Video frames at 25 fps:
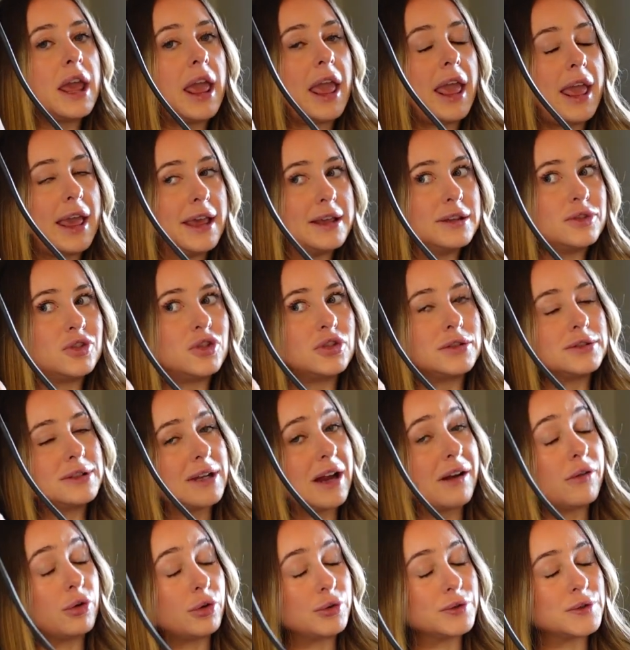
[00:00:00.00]
it is just
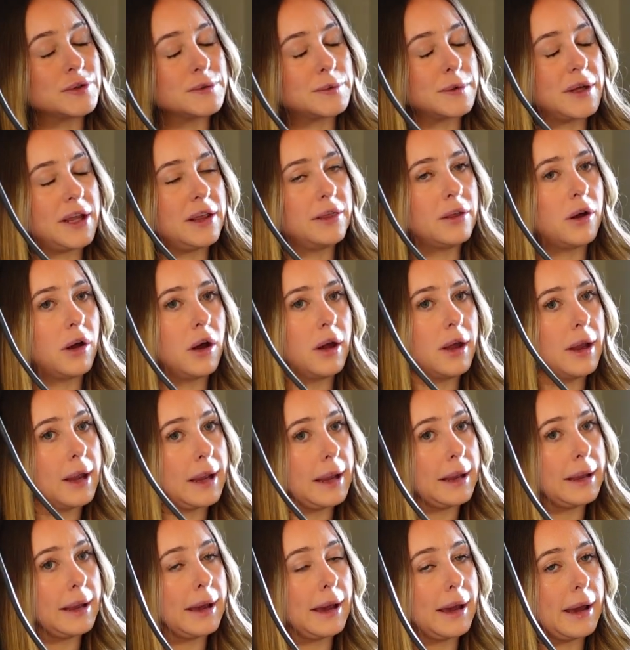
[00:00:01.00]
our ensuite that
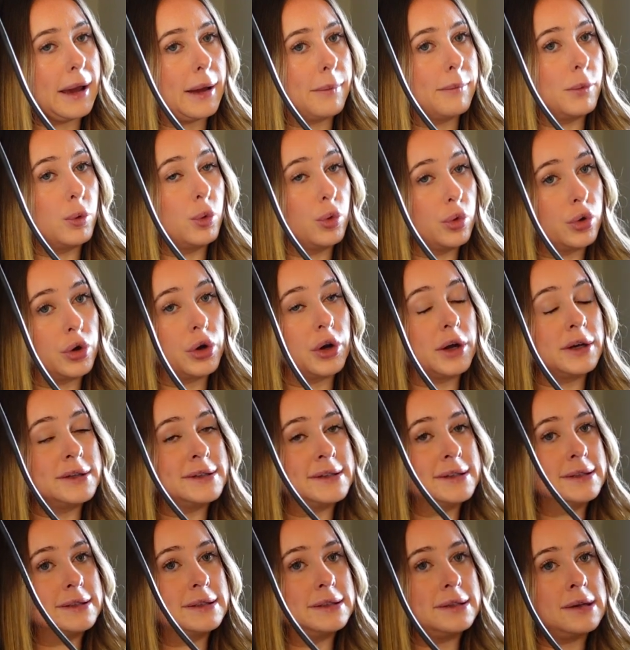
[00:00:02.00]
I am
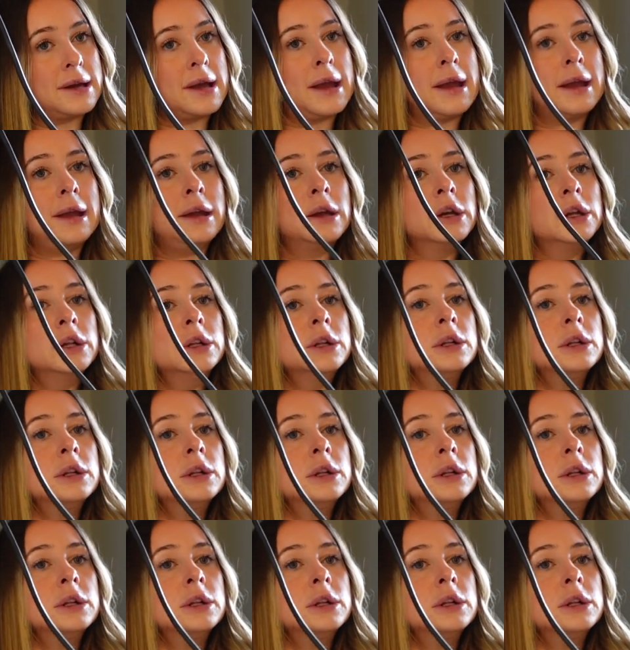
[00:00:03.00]
organising today.